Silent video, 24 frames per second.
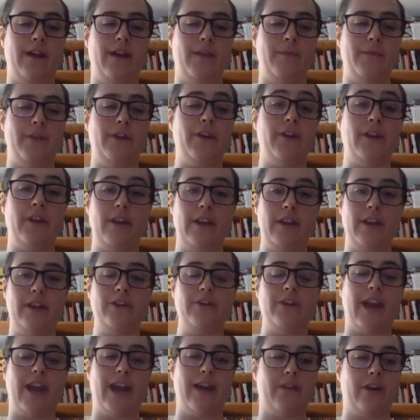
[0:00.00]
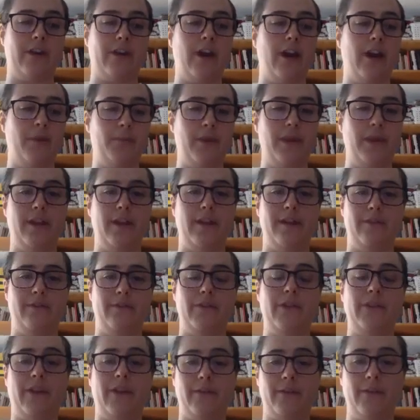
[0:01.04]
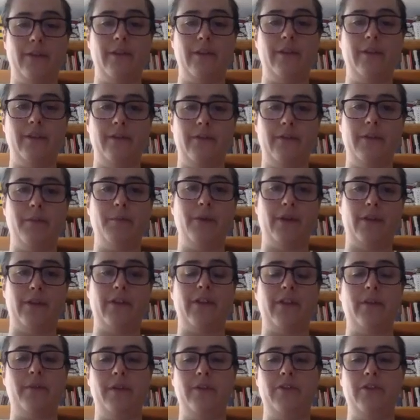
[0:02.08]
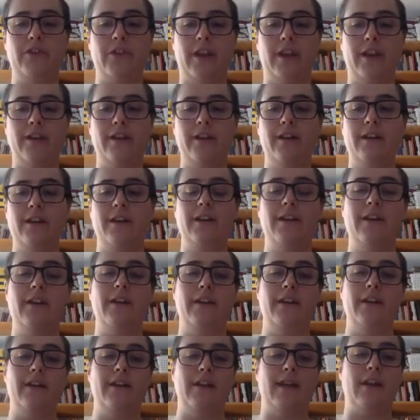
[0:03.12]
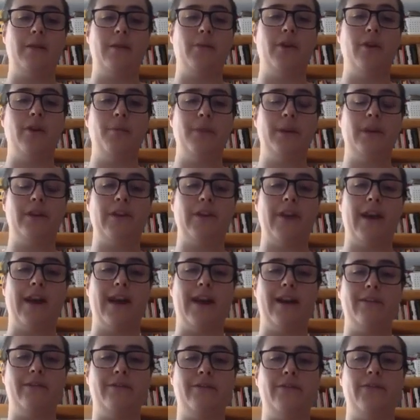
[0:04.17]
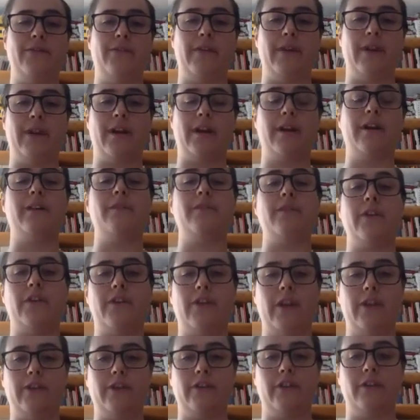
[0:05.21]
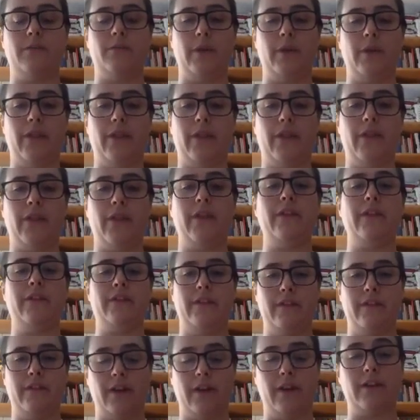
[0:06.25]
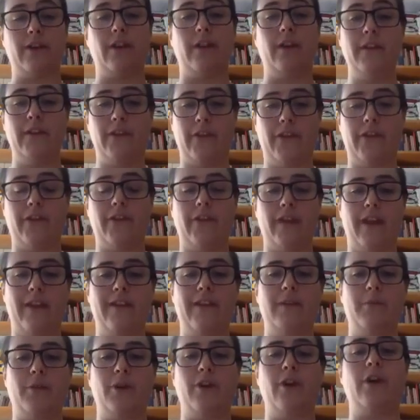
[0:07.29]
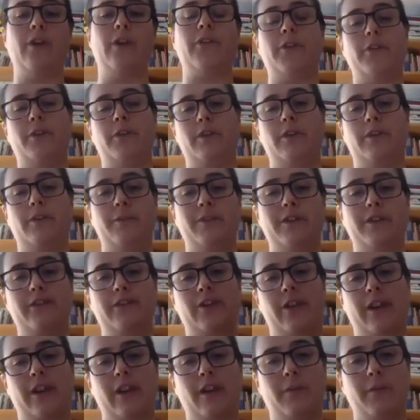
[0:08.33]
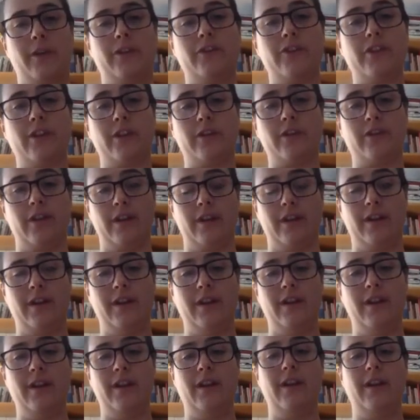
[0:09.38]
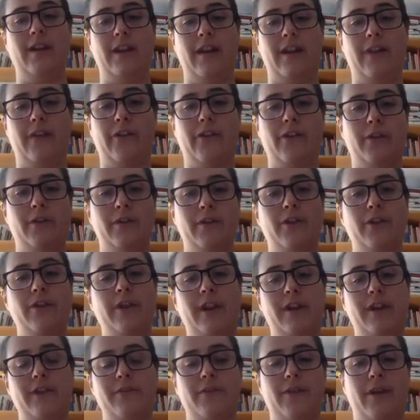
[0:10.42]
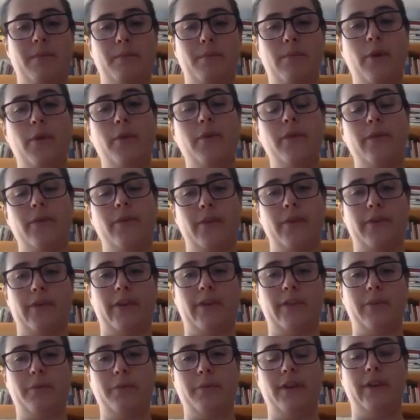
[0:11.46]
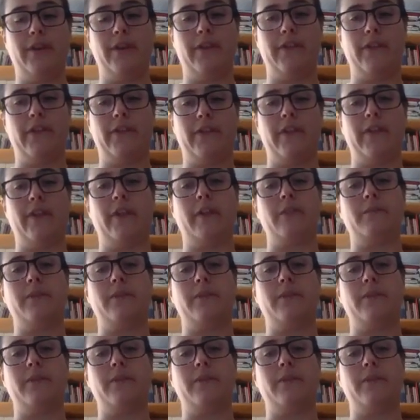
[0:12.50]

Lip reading: they're going to each have a copy of several of the books that we've shared. And we're hoping to have a conversation with adults. And then we're also going to be sharing it with children. And so learning from both of those experiences and then